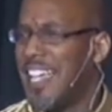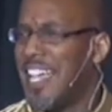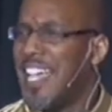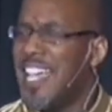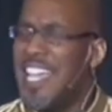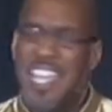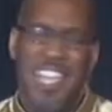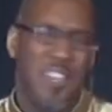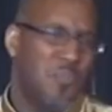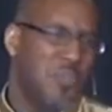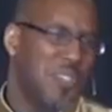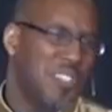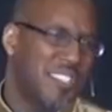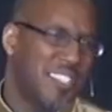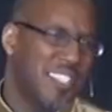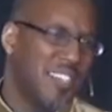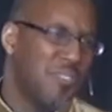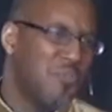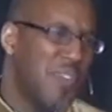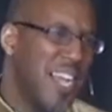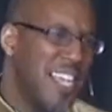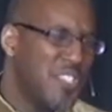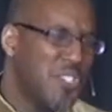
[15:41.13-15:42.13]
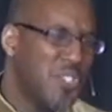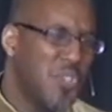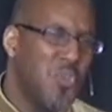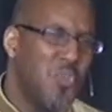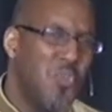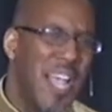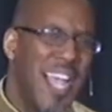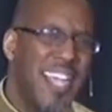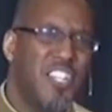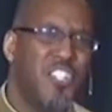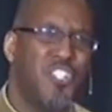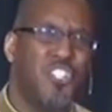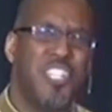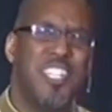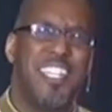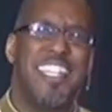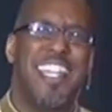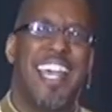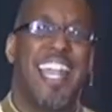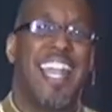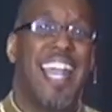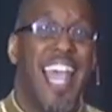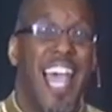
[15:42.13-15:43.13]
It was the resurrection
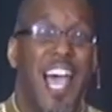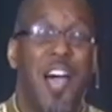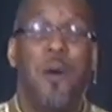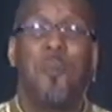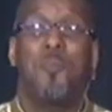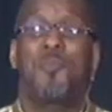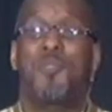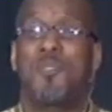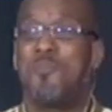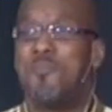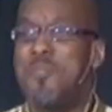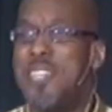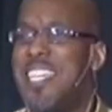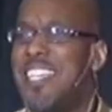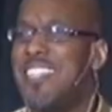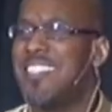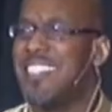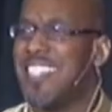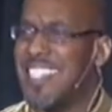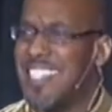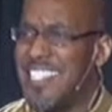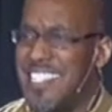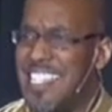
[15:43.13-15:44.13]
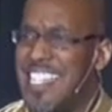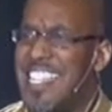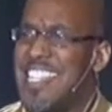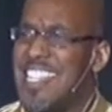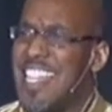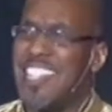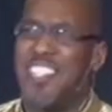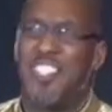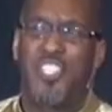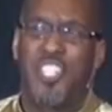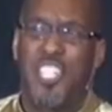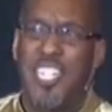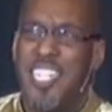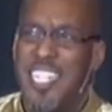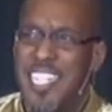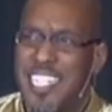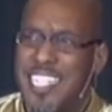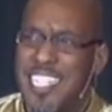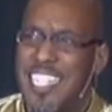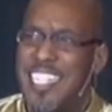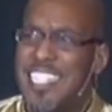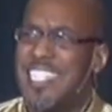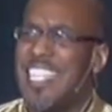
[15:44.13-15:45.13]
that helped me to see that
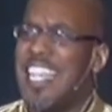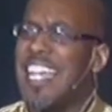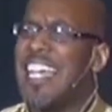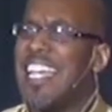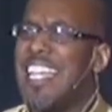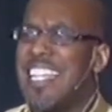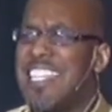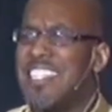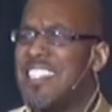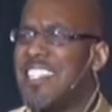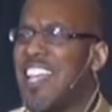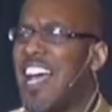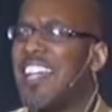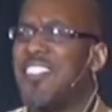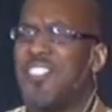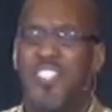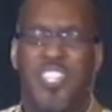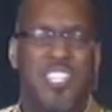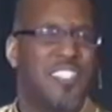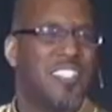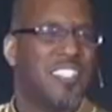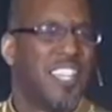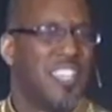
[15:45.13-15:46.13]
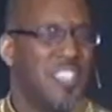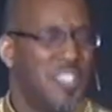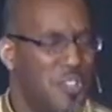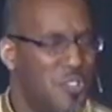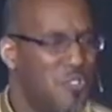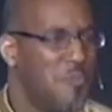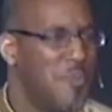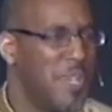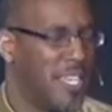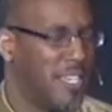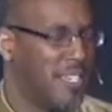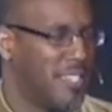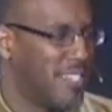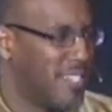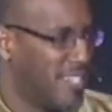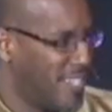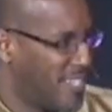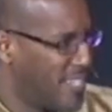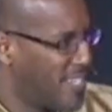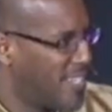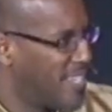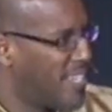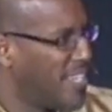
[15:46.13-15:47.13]
Jesus is not just a human,
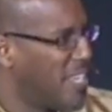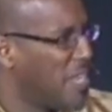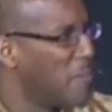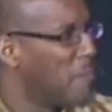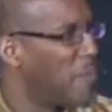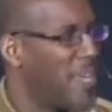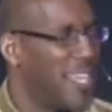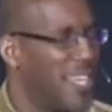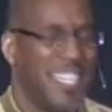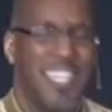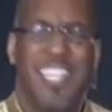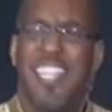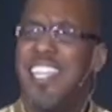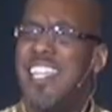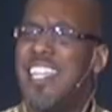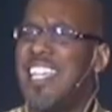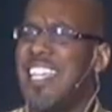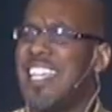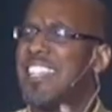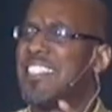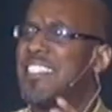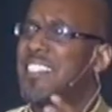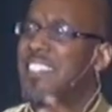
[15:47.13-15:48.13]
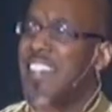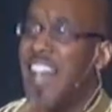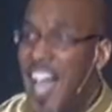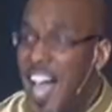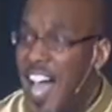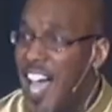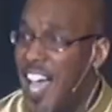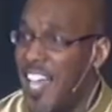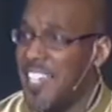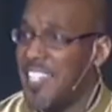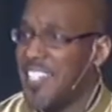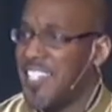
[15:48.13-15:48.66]
but he is God.